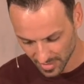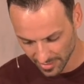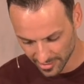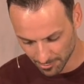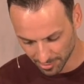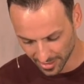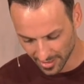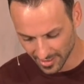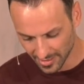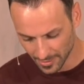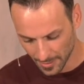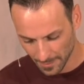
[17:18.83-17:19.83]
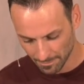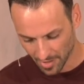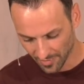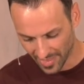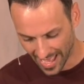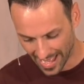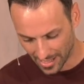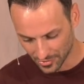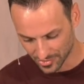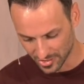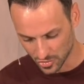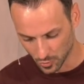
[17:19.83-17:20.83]
The blood on the
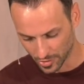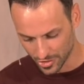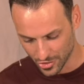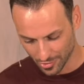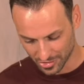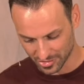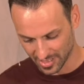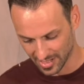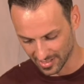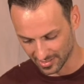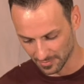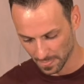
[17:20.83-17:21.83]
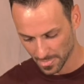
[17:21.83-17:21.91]
houses where you are staying